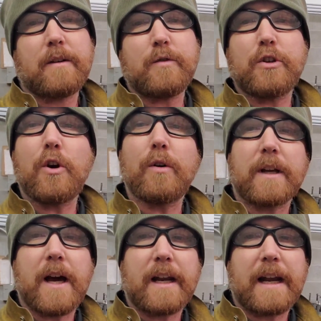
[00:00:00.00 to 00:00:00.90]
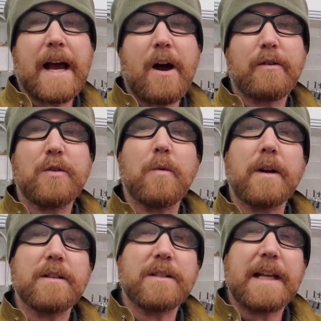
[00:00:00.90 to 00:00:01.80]
and you go to cut it out, you
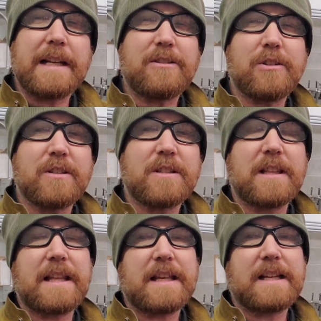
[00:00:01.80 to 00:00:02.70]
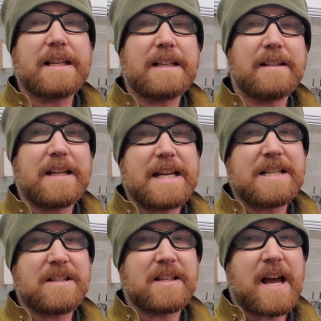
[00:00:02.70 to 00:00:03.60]
want to stay just to the
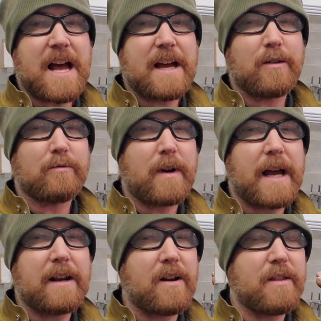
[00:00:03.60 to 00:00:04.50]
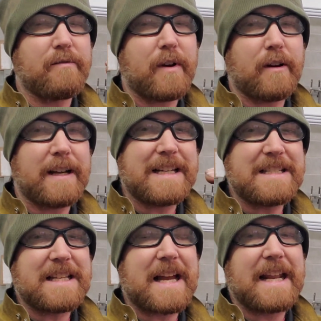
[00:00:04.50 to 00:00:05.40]
inside or right on the very
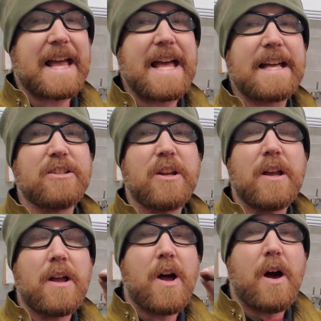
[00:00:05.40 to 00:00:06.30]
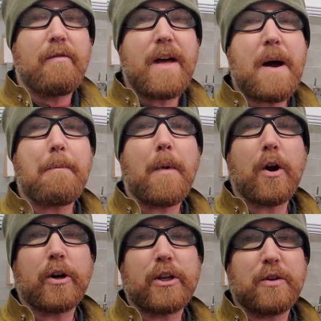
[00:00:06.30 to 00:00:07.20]
inside edge of that
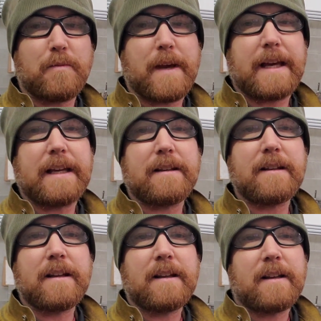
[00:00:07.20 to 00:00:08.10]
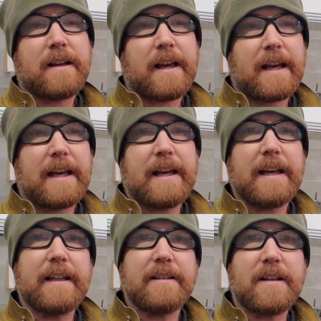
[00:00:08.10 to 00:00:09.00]
mark you made.
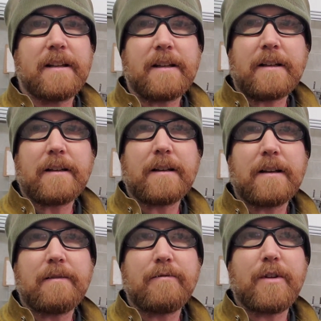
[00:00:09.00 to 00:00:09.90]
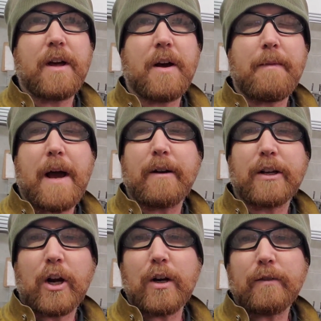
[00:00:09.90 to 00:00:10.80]
And the amount
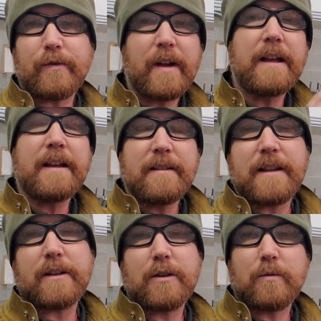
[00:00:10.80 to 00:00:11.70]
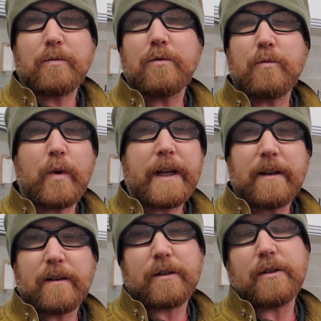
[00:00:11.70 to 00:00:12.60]
of kerf that your
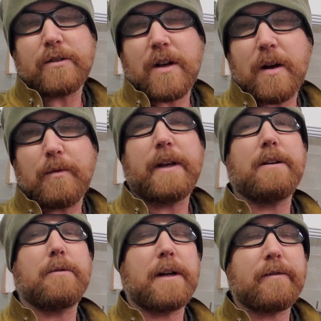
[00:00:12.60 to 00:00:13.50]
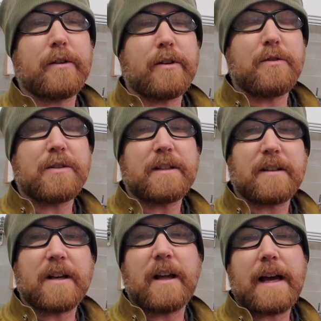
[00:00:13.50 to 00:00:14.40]
wheel or your saw blade or whatever you're using
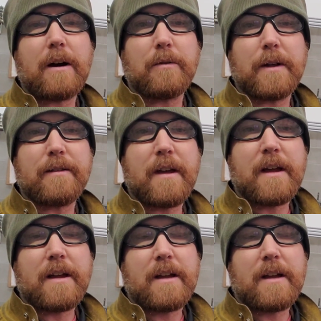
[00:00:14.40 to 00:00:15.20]
to cut out with